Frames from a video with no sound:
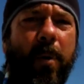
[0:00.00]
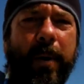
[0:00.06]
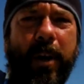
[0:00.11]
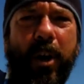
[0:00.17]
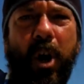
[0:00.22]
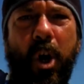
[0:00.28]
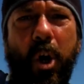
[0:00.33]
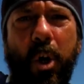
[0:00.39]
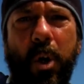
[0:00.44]
what
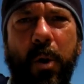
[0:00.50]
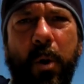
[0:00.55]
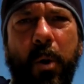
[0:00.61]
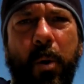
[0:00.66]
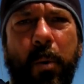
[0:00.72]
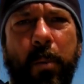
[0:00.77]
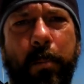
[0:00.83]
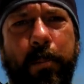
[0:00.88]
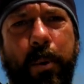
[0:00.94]
we call
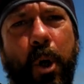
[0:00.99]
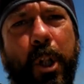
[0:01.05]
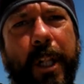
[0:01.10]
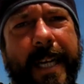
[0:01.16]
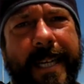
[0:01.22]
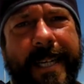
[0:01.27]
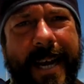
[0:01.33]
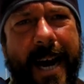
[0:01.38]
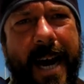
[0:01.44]

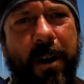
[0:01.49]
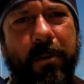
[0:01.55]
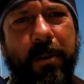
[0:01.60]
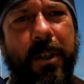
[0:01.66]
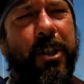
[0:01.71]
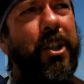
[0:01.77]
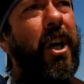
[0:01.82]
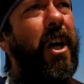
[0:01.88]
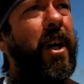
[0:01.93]
pulling
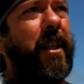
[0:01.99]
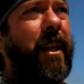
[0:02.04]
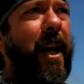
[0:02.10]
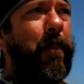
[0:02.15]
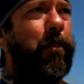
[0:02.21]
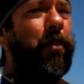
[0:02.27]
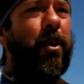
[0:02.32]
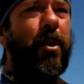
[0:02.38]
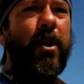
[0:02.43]
down the
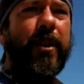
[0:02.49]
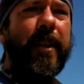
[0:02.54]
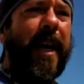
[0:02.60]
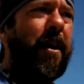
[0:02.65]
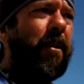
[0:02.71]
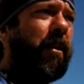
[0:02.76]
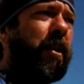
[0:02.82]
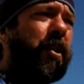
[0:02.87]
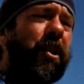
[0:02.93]
sun. I pull
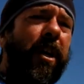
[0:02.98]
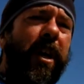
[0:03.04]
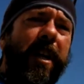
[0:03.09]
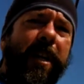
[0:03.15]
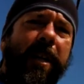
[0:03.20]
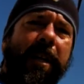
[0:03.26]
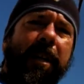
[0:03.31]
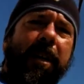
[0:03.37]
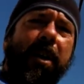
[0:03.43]
down the
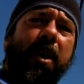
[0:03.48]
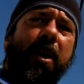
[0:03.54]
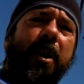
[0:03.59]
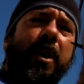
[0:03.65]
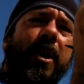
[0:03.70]
sun